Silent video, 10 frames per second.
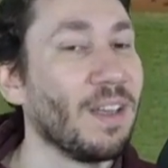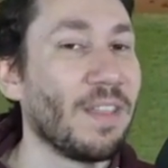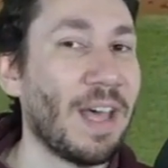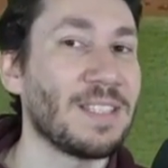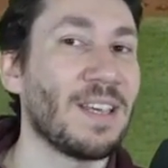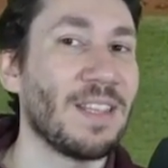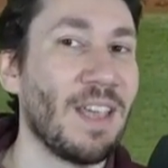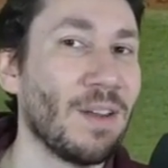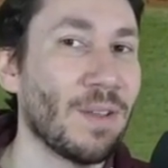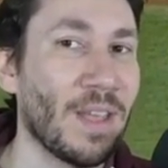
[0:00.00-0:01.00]
That's on the
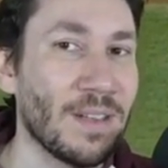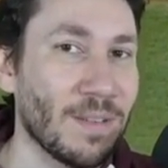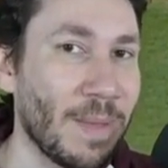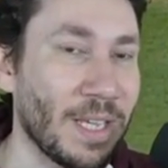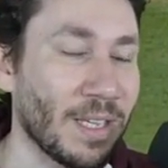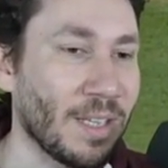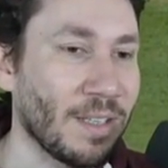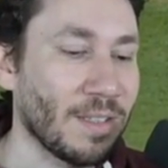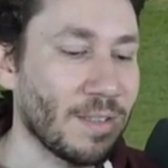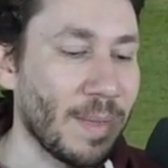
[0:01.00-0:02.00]
hitter then to make a
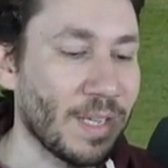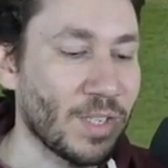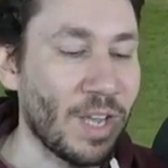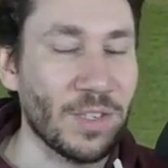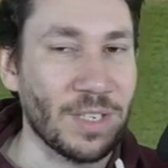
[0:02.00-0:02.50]
challenge.